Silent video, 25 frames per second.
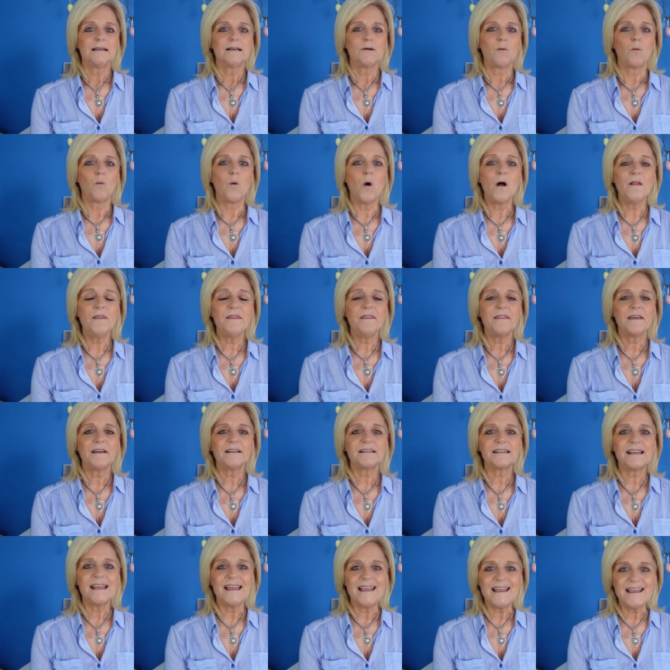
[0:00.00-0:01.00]
One
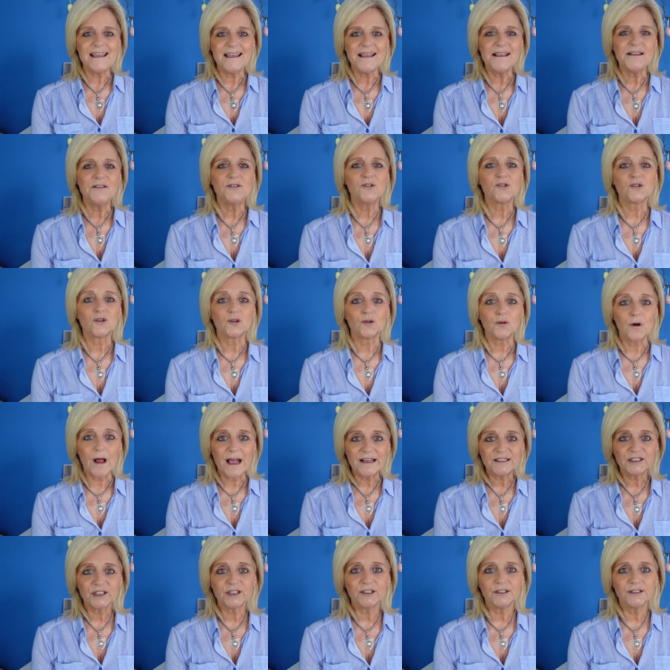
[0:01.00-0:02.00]
that he
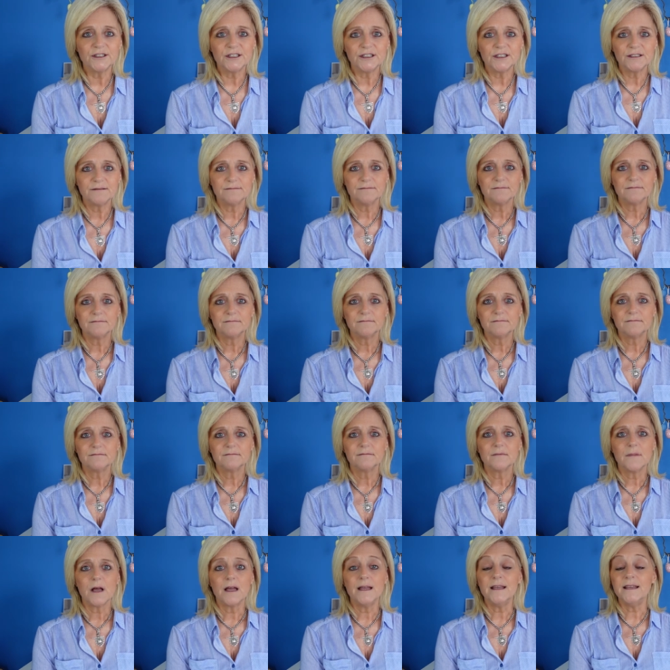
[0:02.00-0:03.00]
treasured.
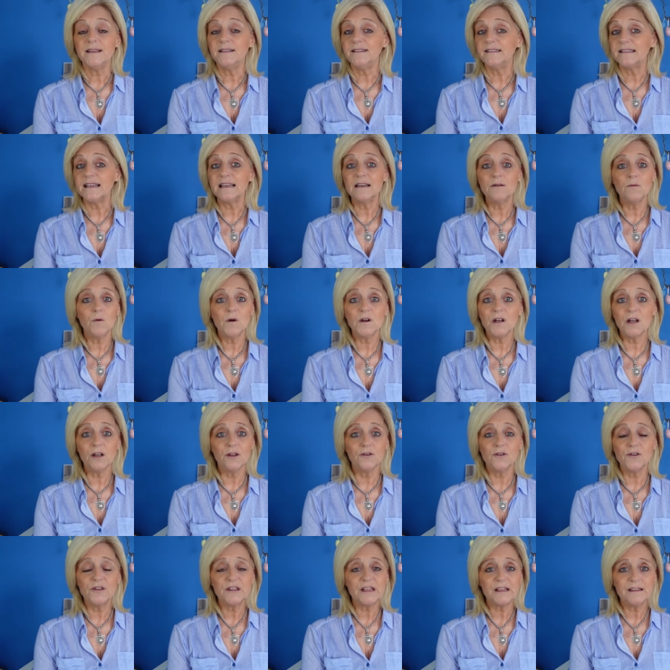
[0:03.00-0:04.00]
He didn't want to
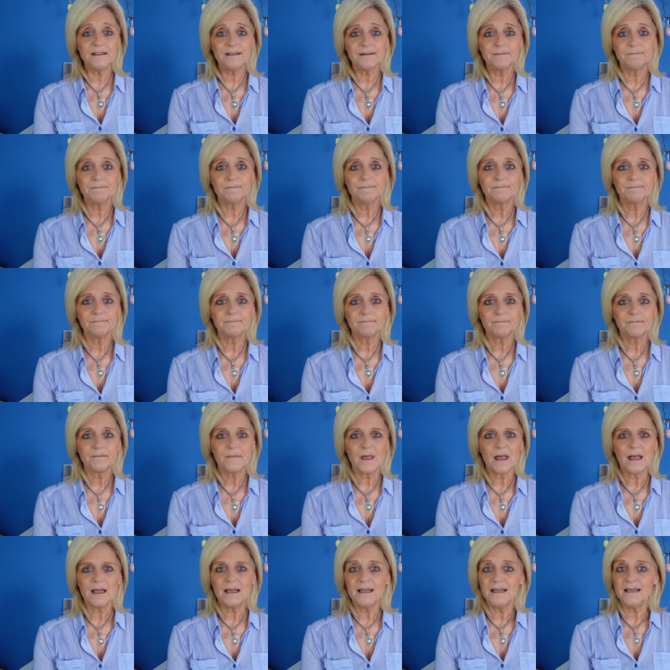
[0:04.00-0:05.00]
lose it.
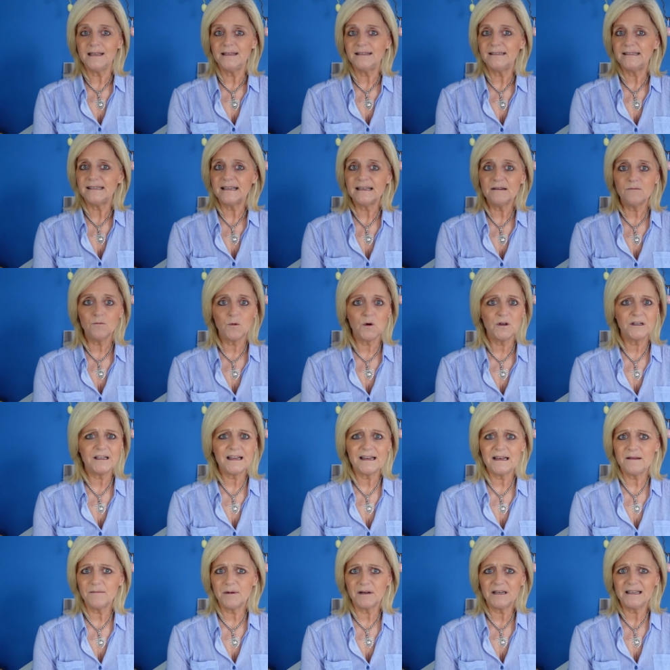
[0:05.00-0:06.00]
He didn't want
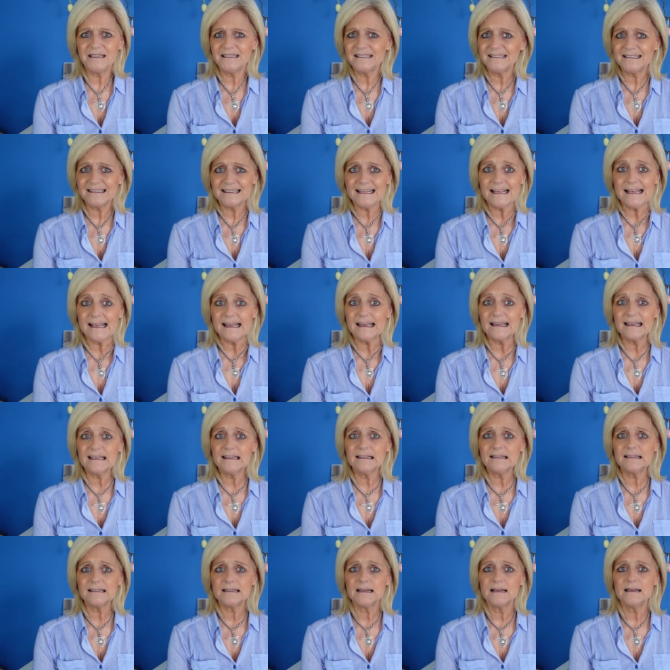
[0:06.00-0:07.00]
anybody to take
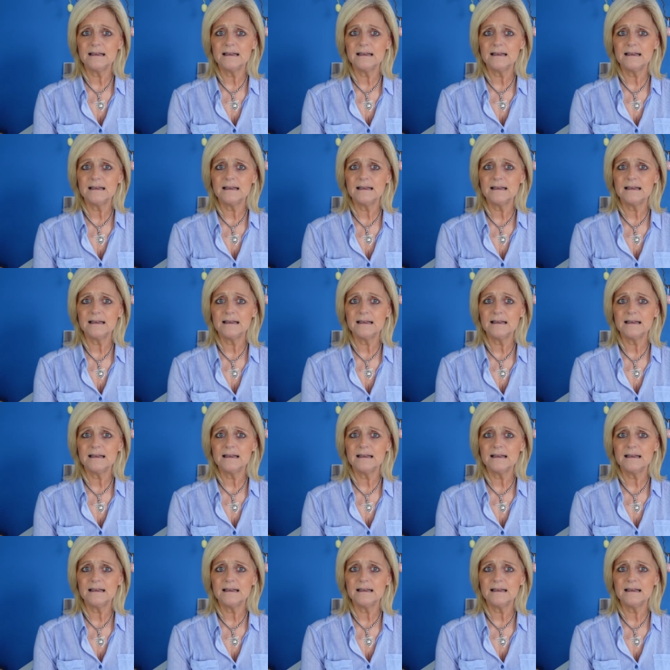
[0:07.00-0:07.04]
it.